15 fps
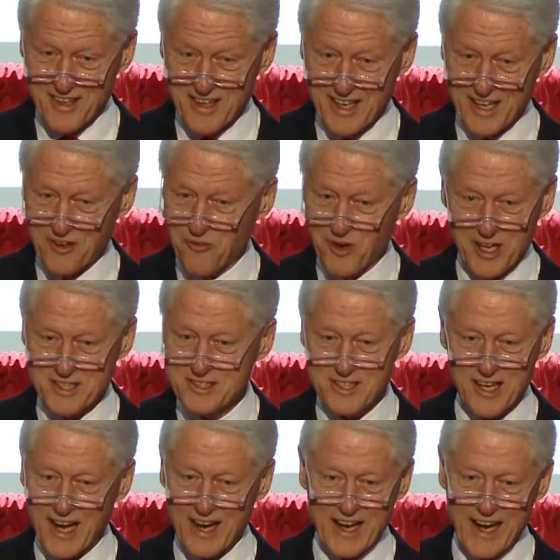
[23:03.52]
in ways
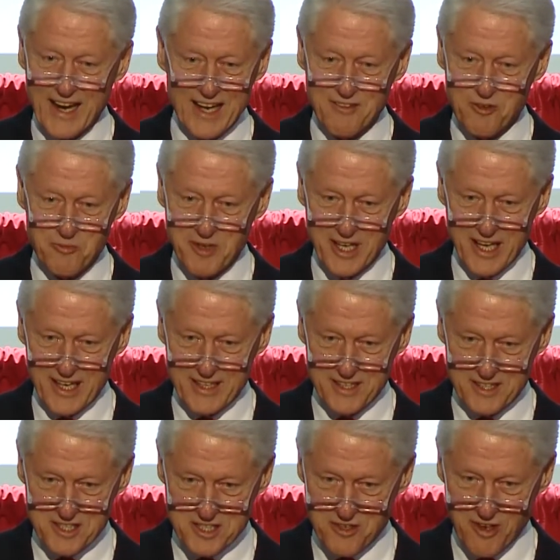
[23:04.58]
that I can't even begin to
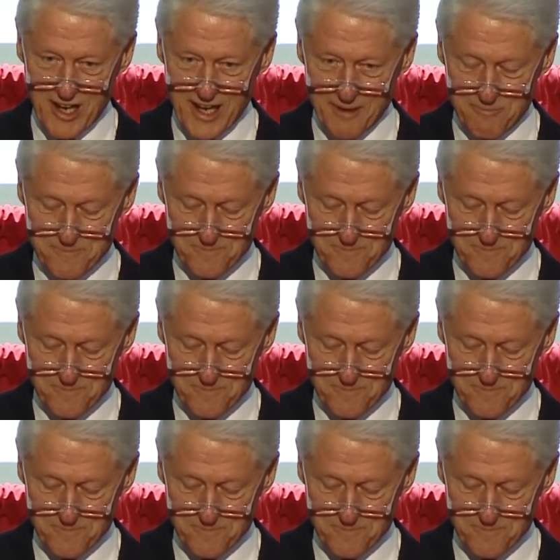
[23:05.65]
describe.